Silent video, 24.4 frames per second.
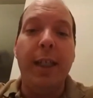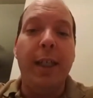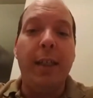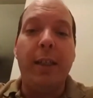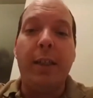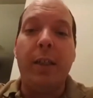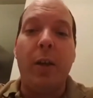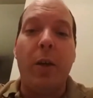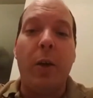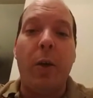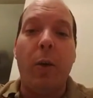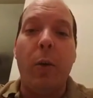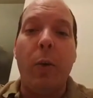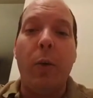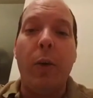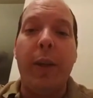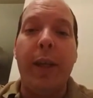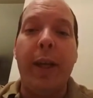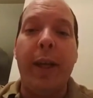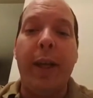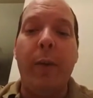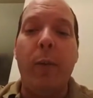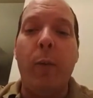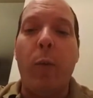So
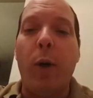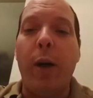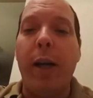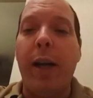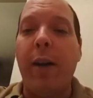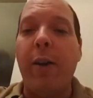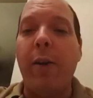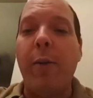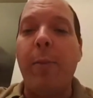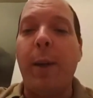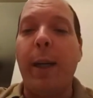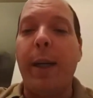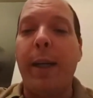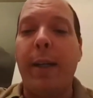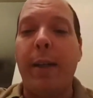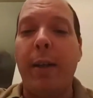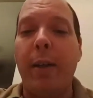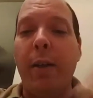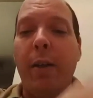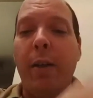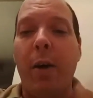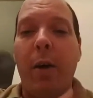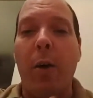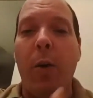they want everybody to
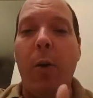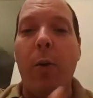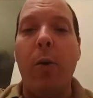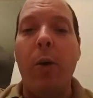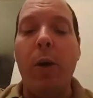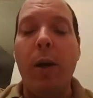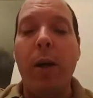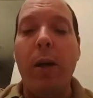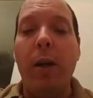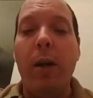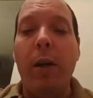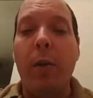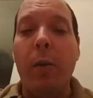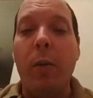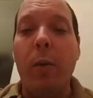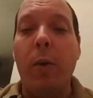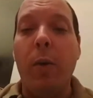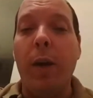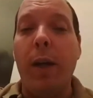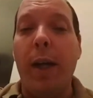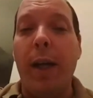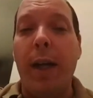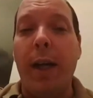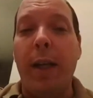know
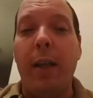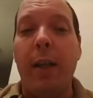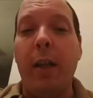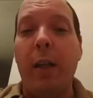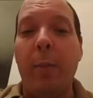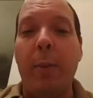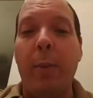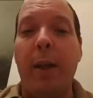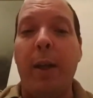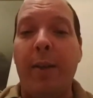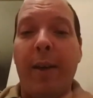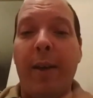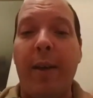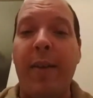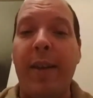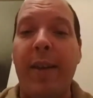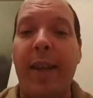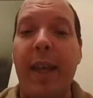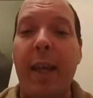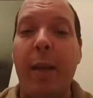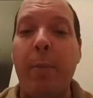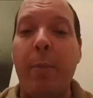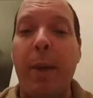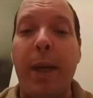a little bit of
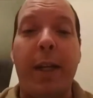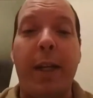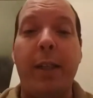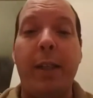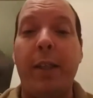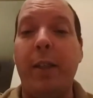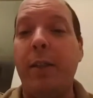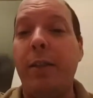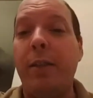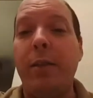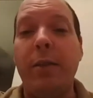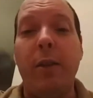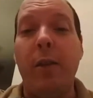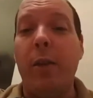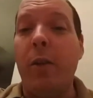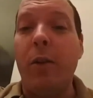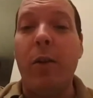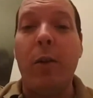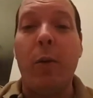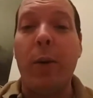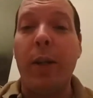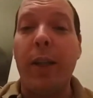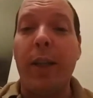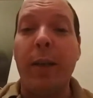everything because you don't
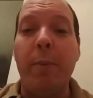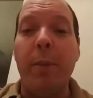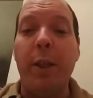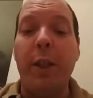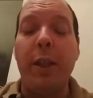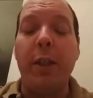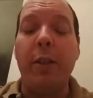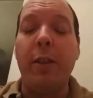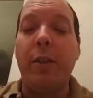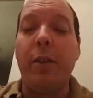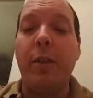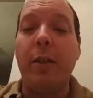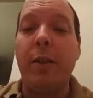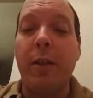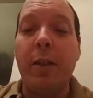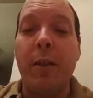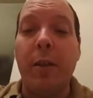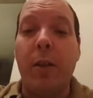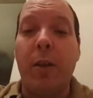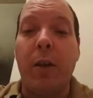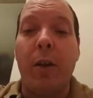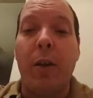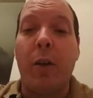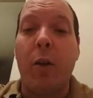know what the mission's
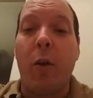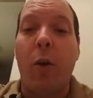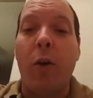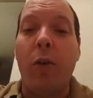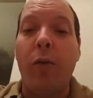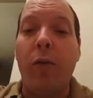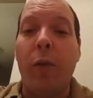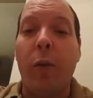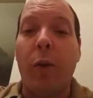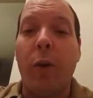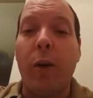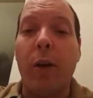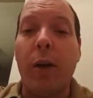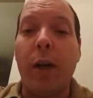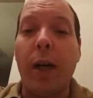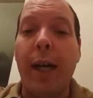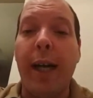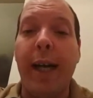going to call for.